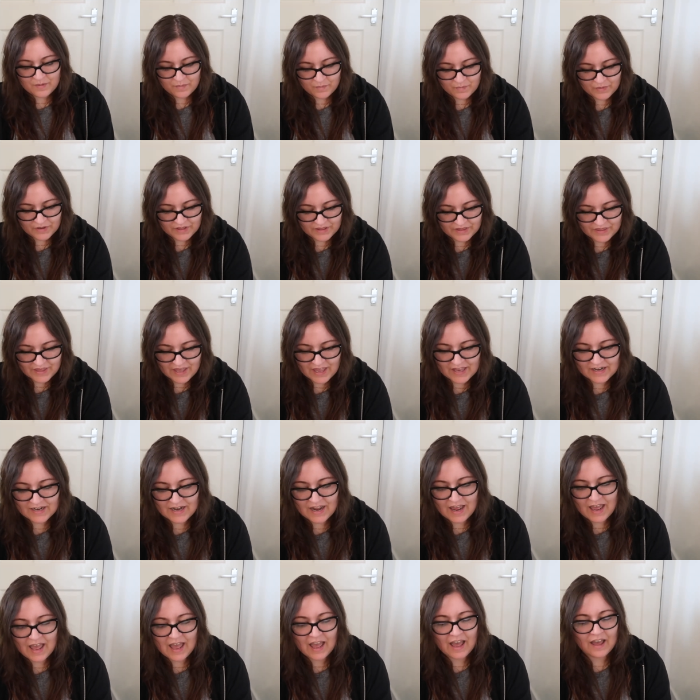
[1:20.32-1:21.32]
We then
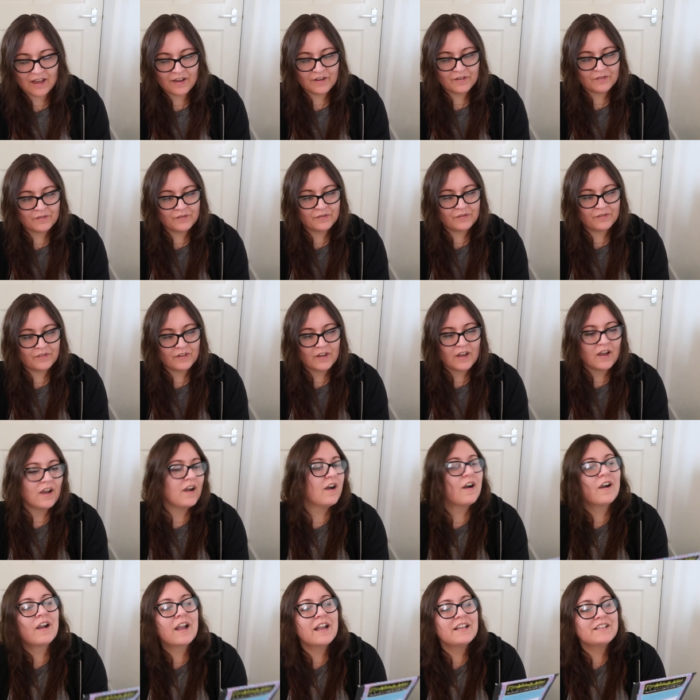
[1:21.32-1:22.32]
have,
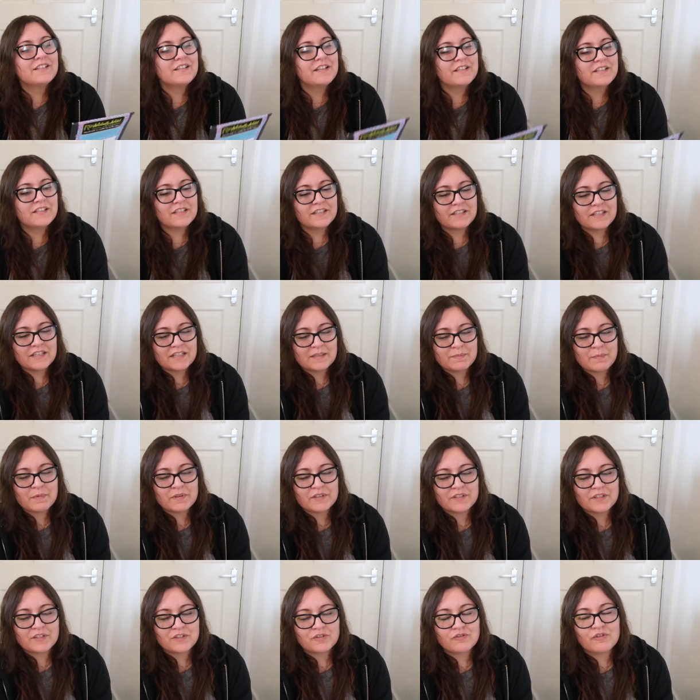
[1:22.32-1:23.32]
okay, so this is this
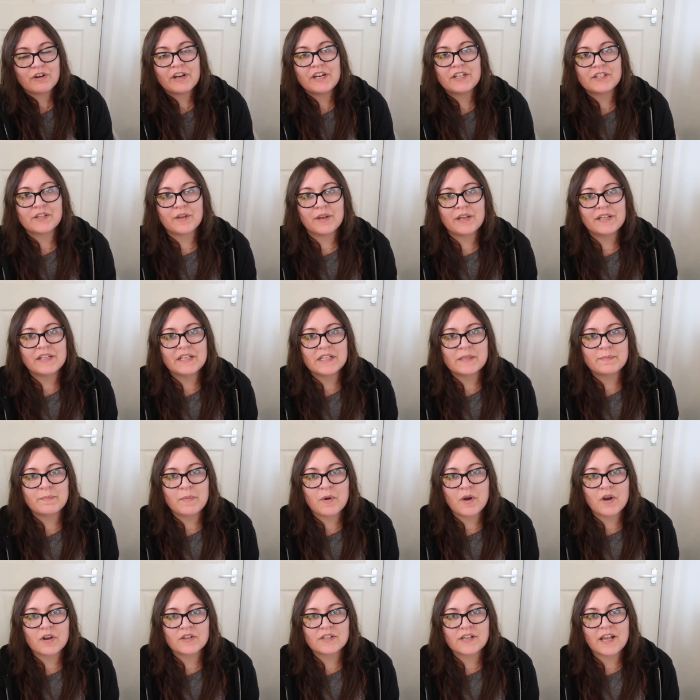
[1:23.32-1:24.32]
month's treat. So in this
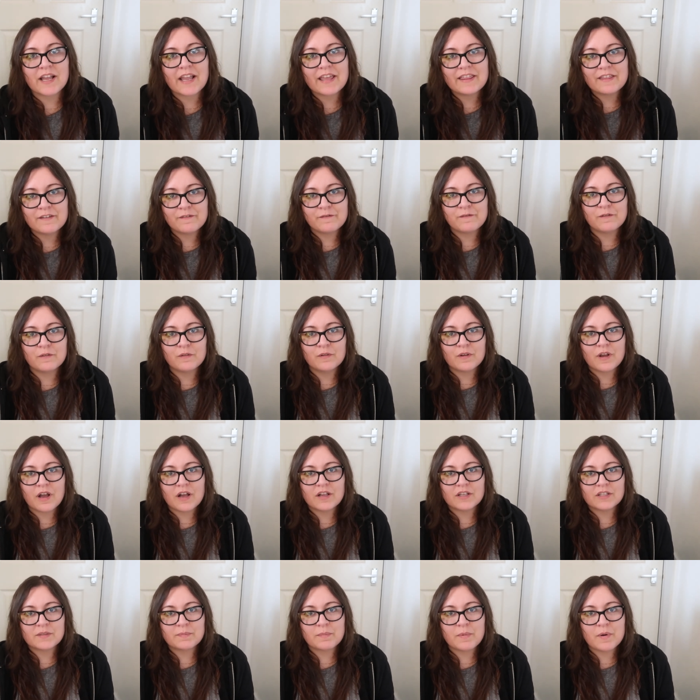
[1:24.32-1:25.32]
box, I get the full
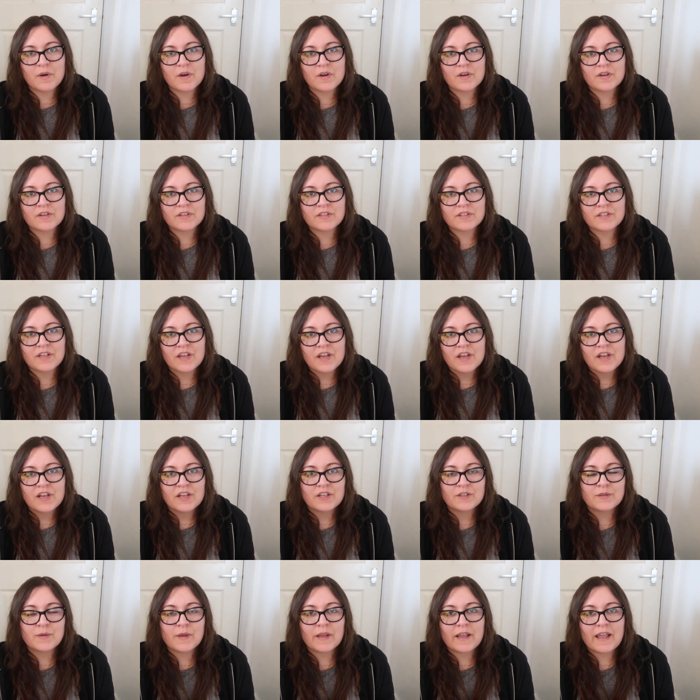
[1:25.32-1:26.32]
guts box.
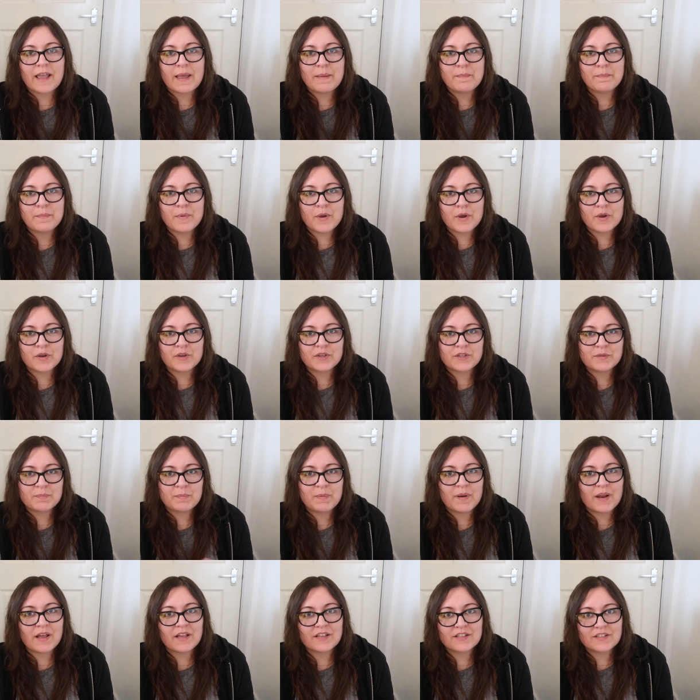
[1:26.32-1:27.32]
So I get books
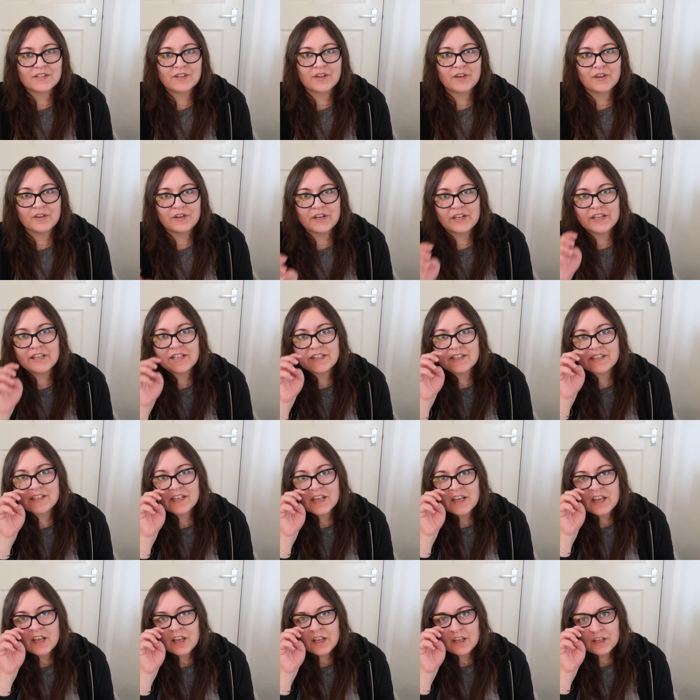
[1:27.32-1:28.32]
plus goodies.
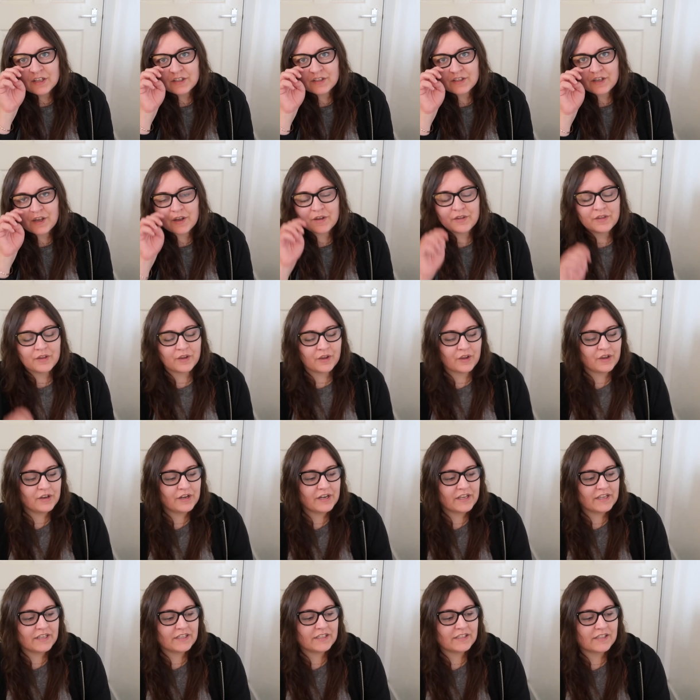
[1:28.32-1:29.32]
So the
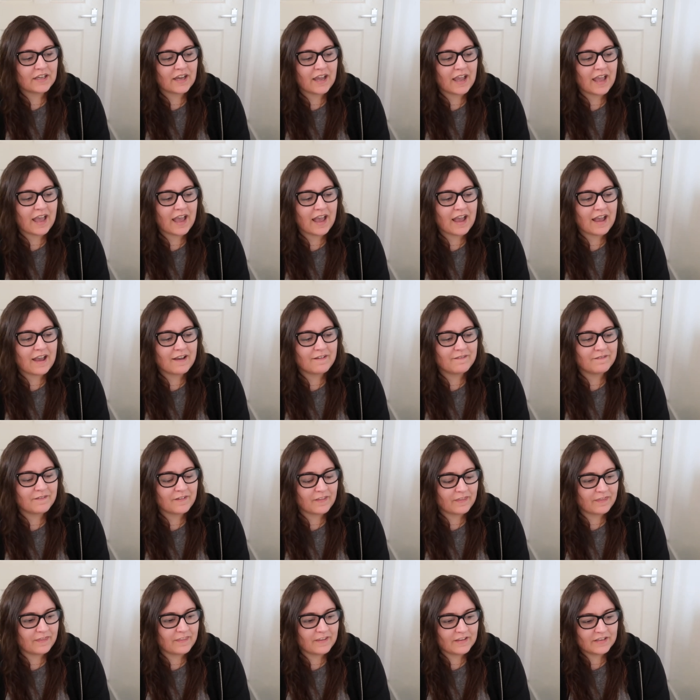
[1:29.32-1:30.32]
goodies that I have
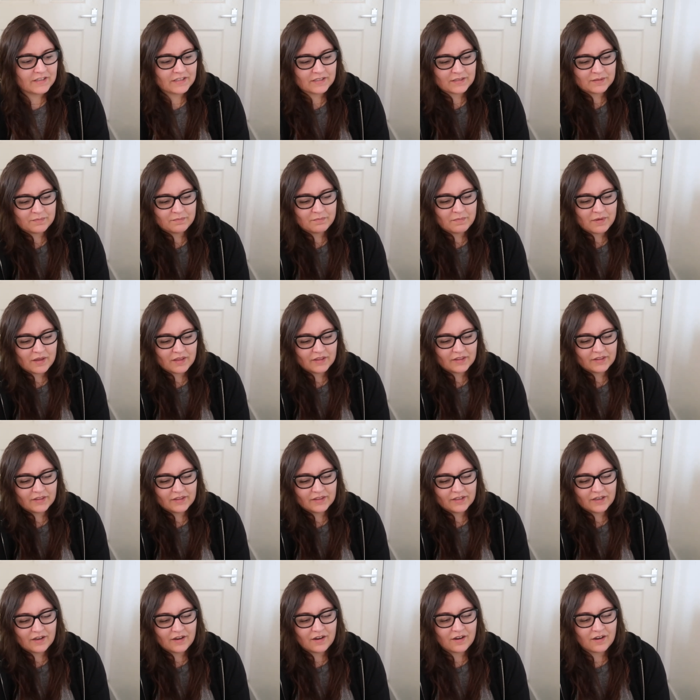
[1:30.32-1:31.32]
this
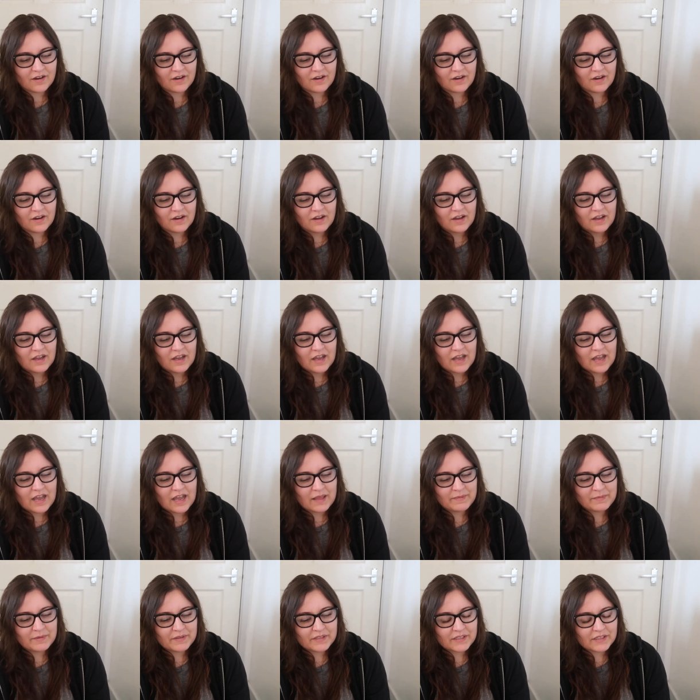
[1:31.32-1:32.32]
month are,
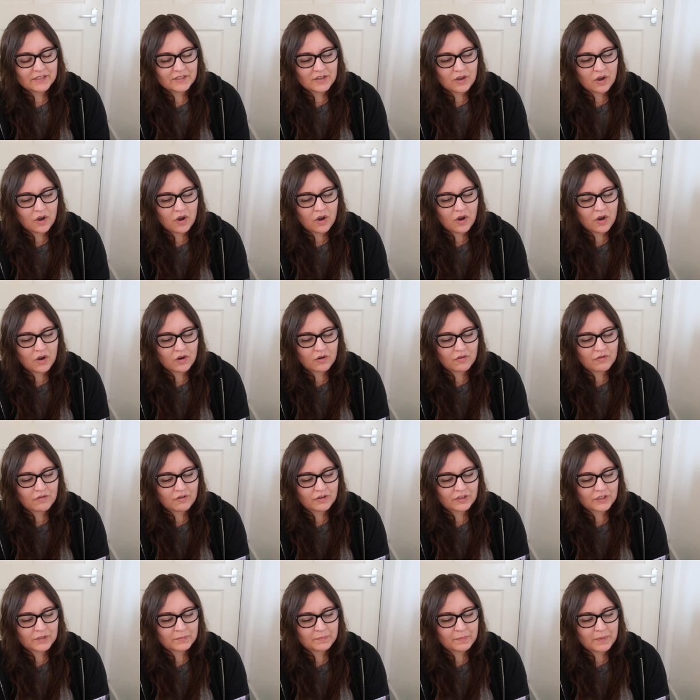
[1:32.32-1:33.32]
and this is hot
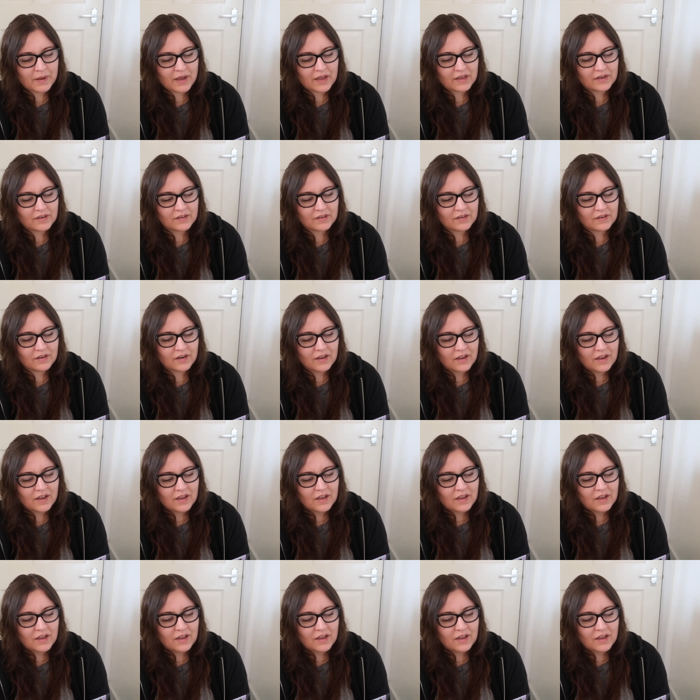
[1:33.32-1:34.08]
cross bun,